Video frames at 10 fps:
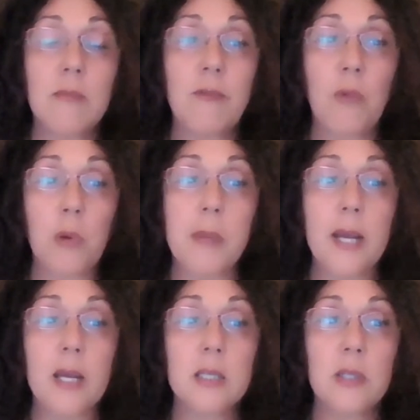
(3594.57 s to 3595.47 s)

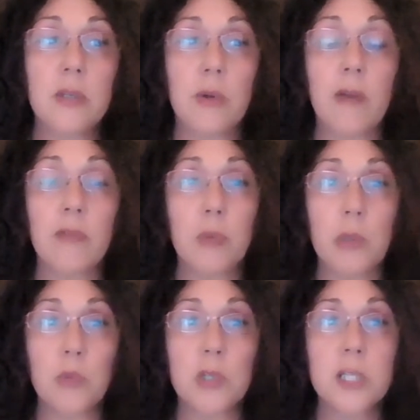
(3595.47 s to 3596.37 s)
format, you know,
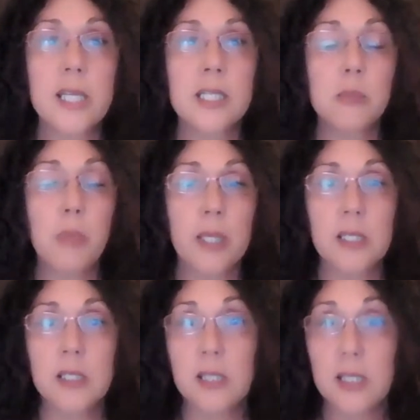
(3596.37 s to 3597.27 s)
everyone working
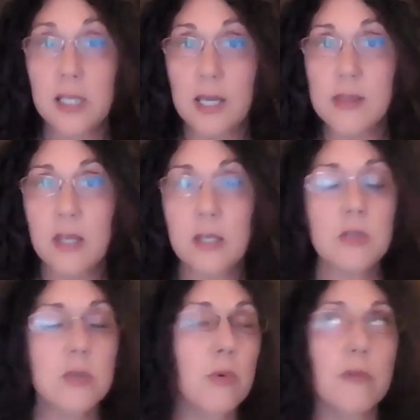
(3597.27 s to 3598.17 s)
independently and then
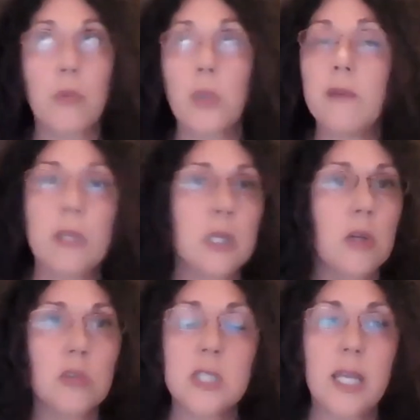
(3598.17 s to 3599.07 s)
sort of weaving it
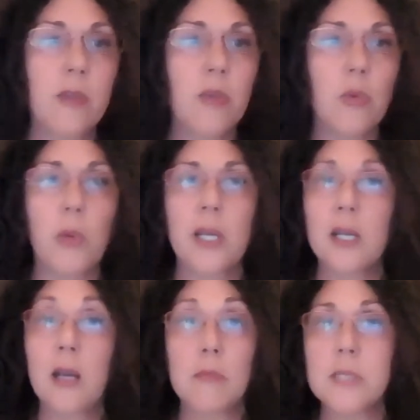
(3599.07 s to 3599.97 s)
all together when
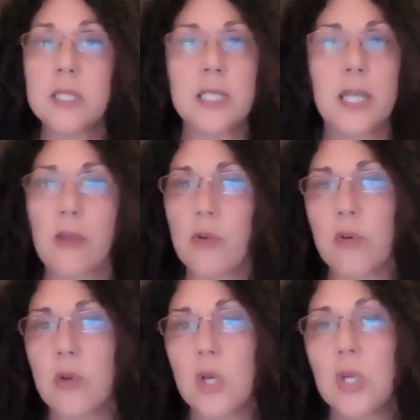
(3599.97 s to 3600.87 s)
it comes together
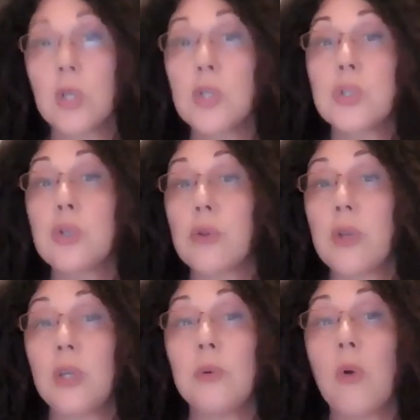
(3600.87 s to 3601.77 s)
so
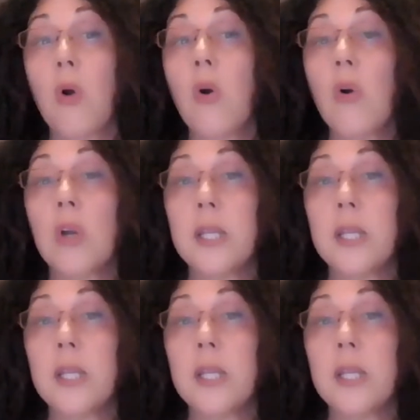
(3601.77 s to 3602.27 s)
that you all